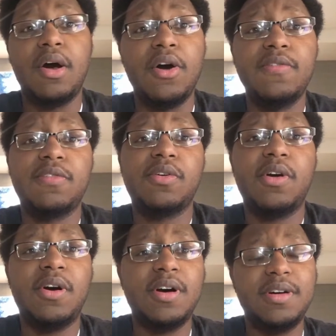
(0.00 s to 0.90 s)

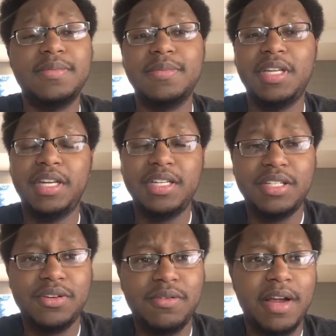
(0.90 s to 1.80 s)
Overall, it is
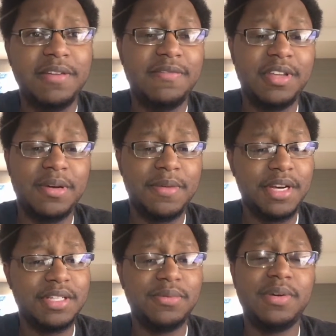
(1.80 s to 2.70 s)
a great film. It
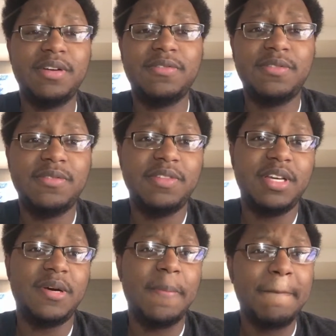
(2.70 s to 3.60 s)
is a wonderful
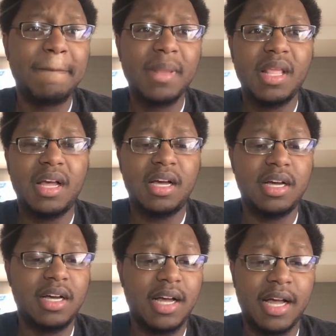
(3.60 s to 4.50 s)
film.
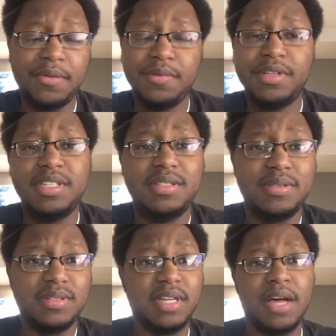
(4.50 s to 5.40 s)
I
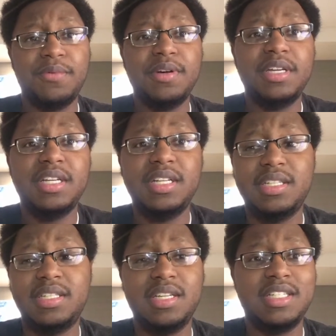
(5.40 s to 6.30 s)

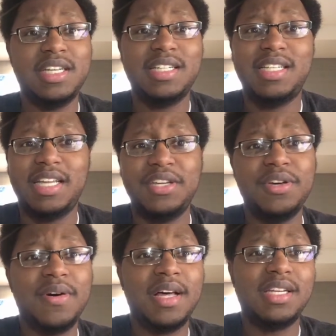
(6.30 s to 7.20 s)
would suggest that you
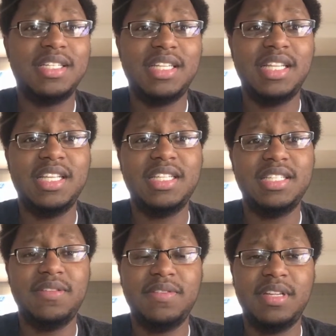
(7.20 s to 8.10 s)
go out and see
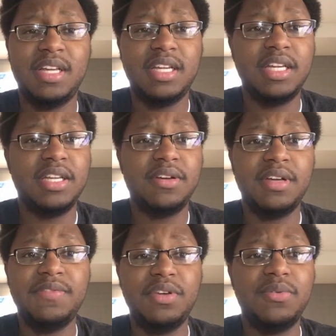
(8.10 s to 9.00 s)
this if
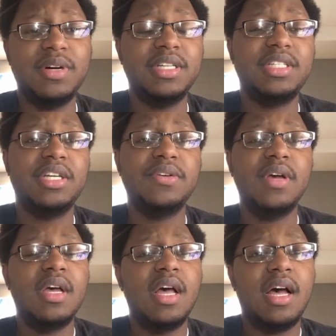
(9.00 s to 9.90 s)
you want to.
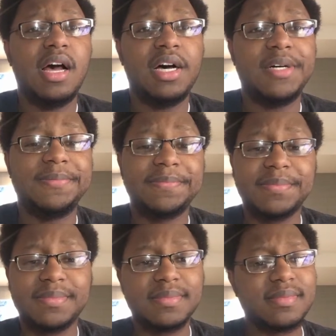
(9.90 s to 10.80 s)

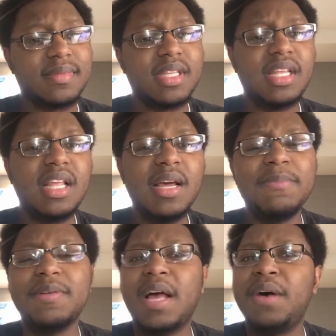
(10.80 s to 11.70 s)

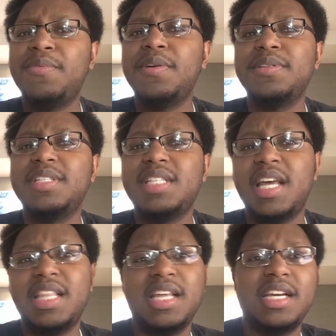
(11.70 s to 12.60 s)
I won't
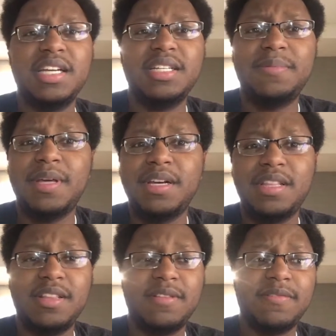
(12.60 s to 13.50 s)
say that it is better
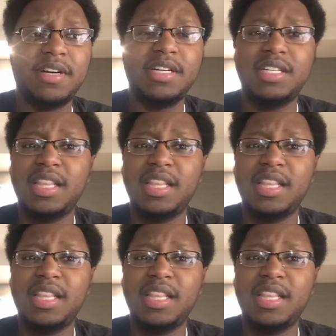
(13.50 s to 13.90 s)
than the first.